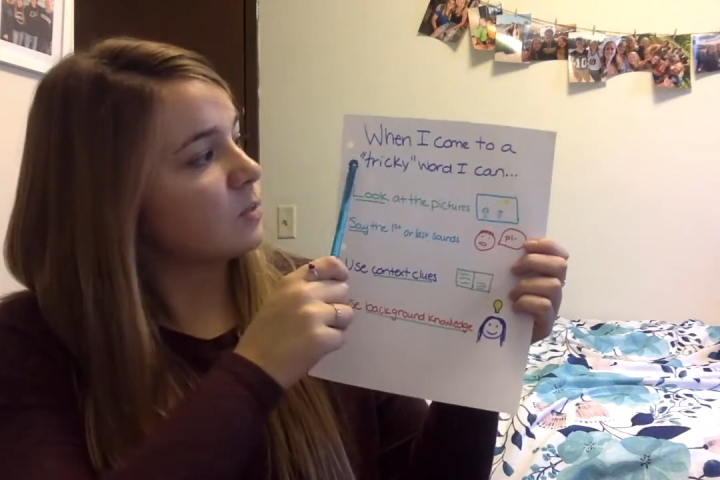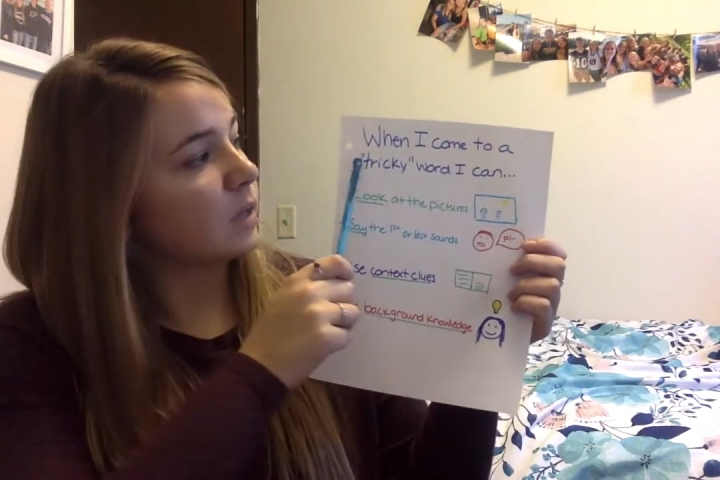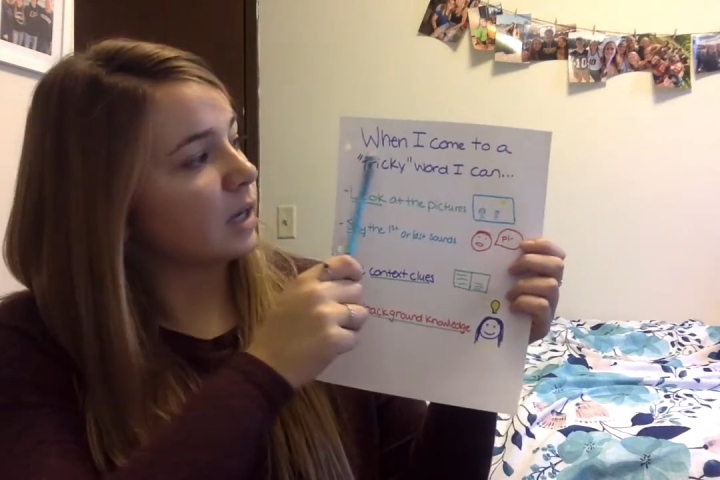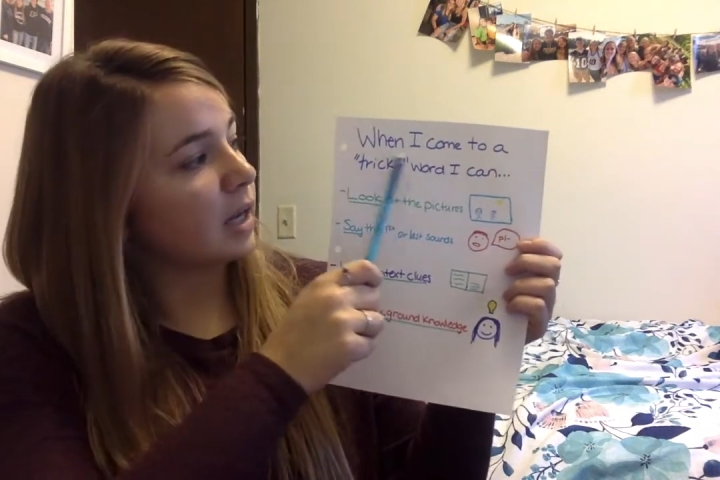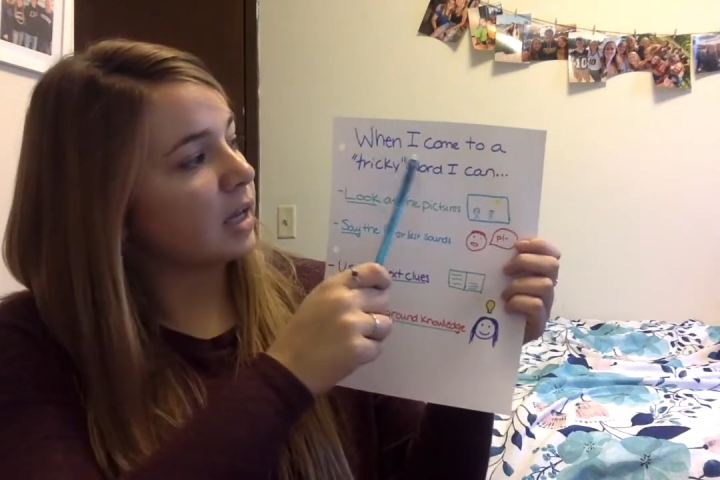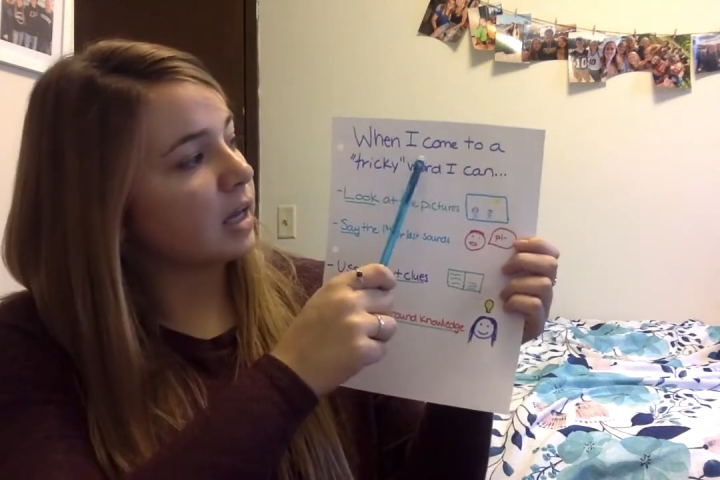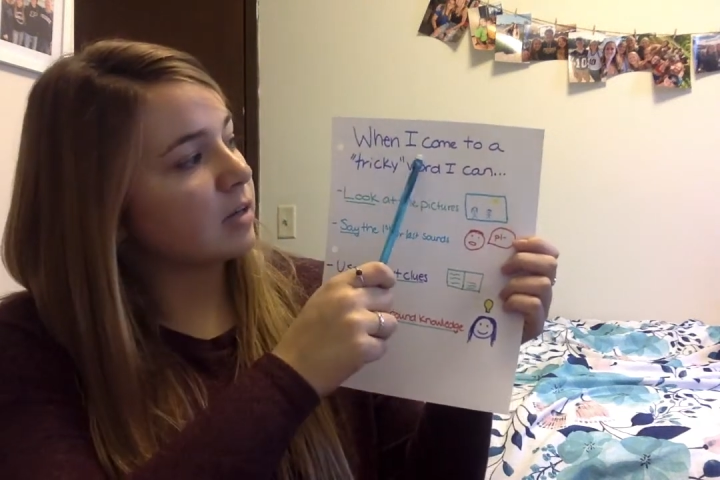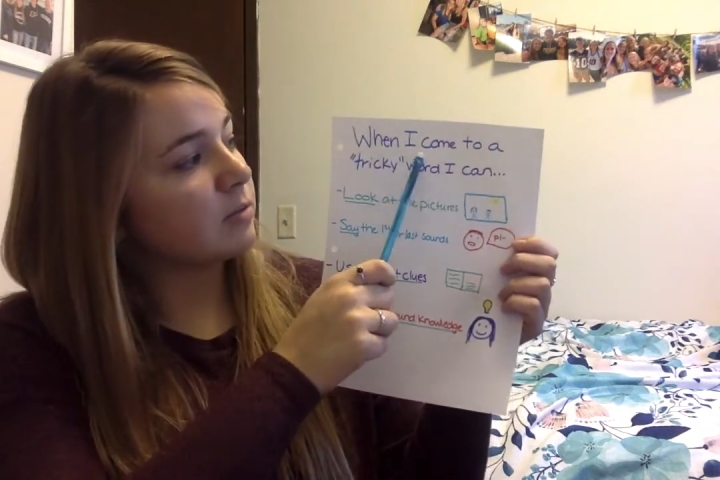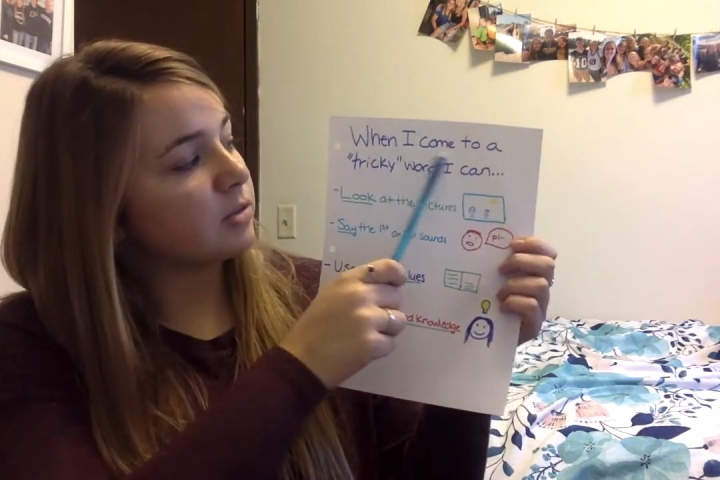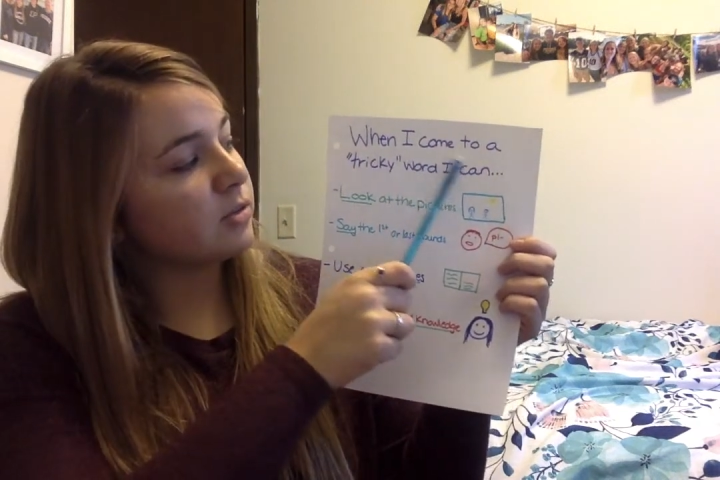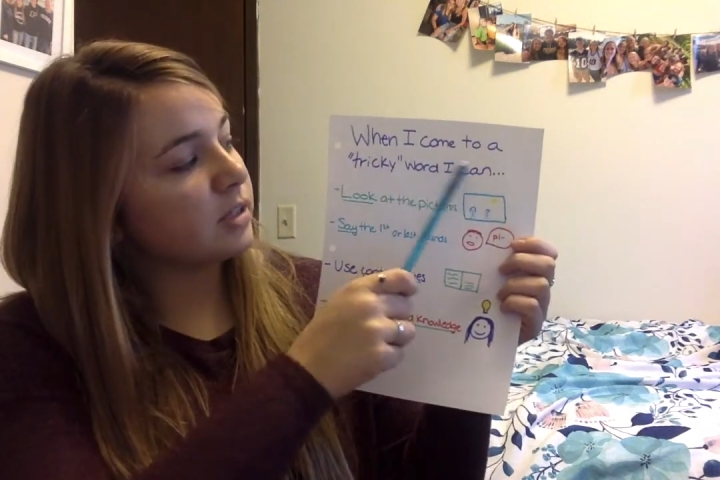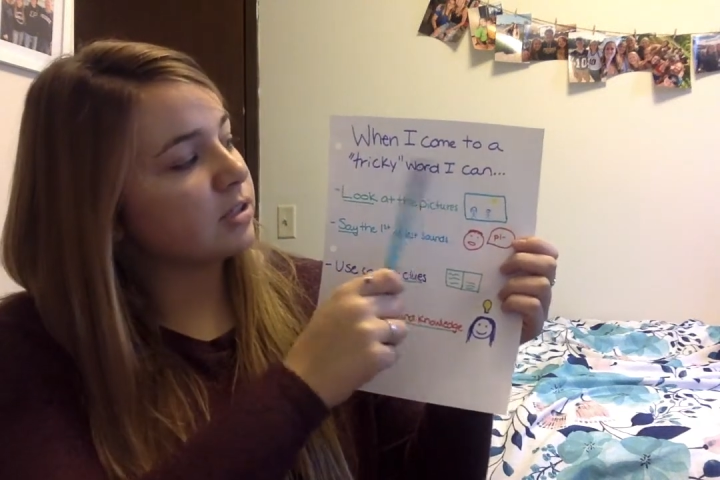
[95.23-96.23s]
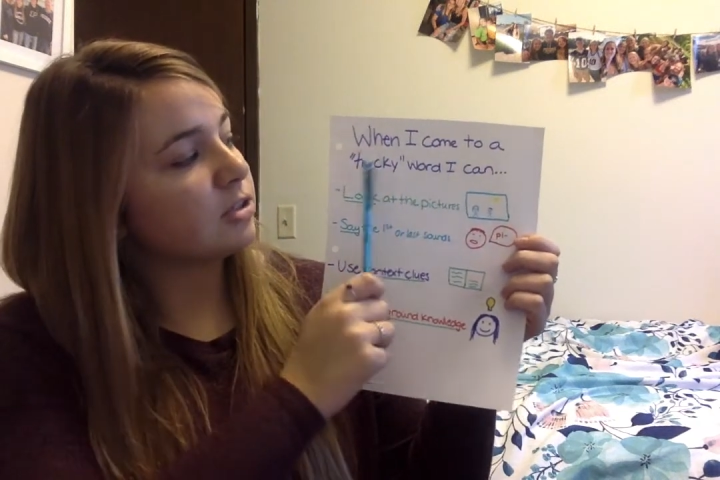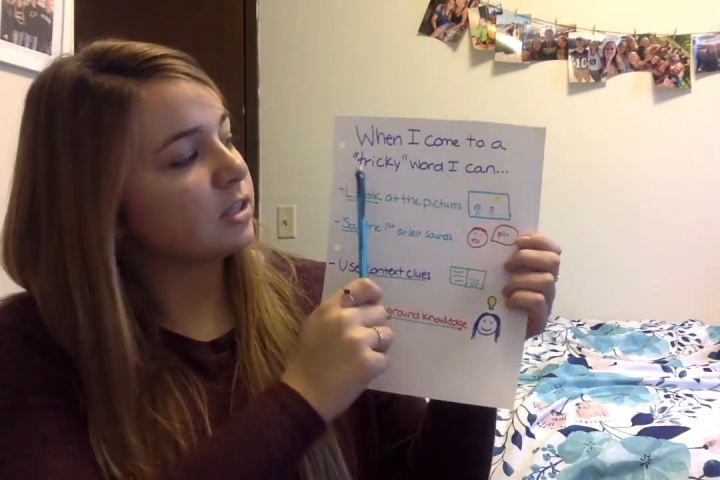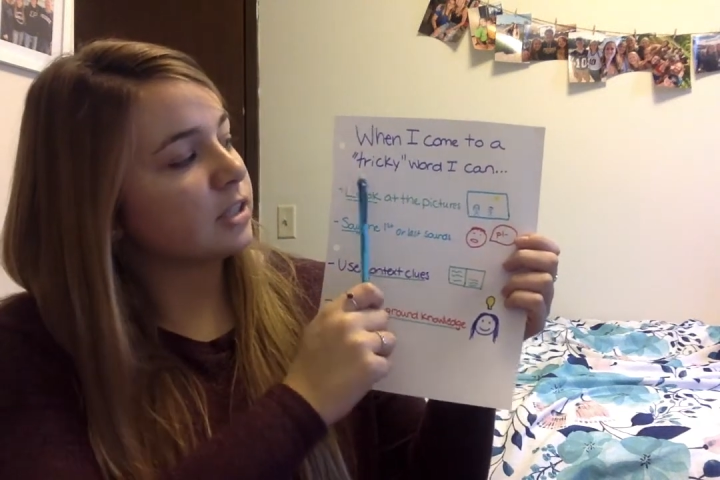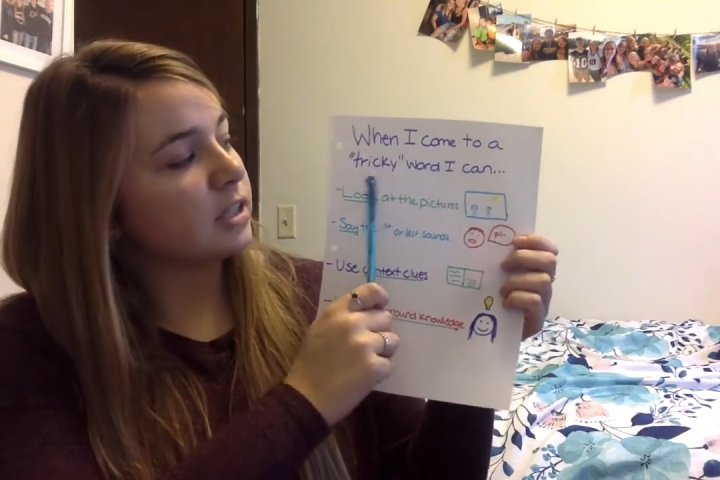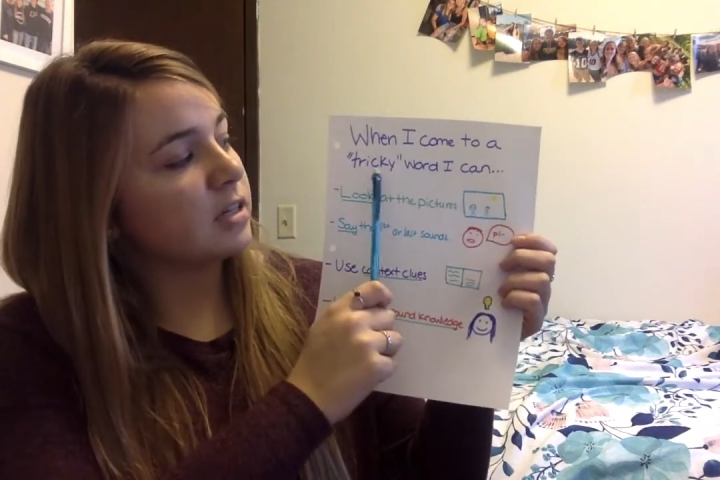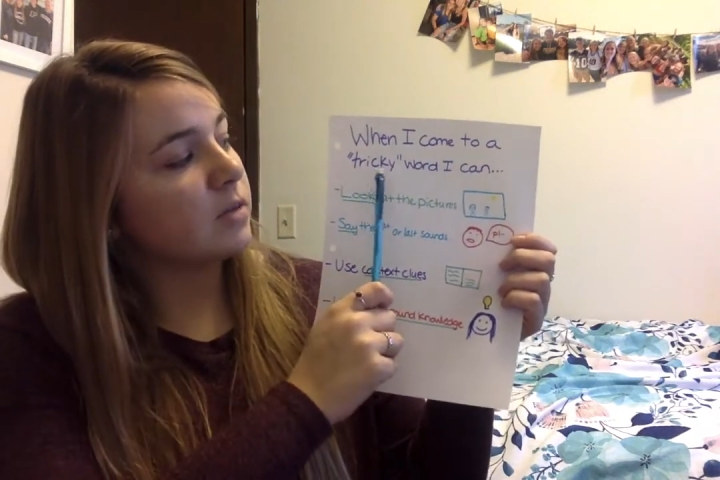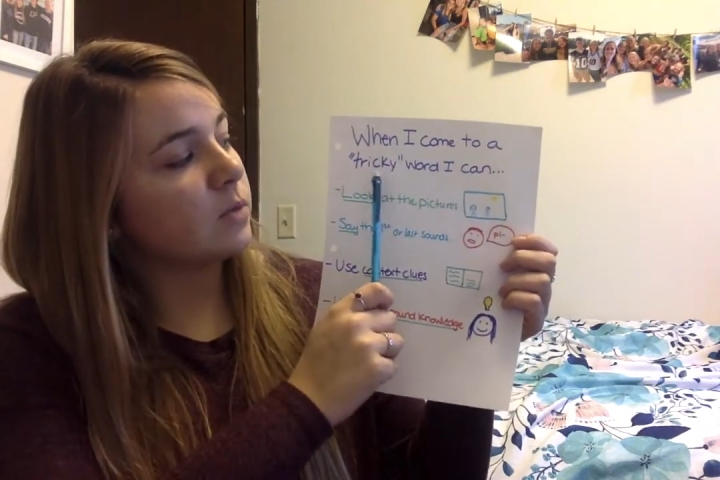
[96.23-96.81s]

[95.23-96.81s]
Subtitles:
when I come to a tricky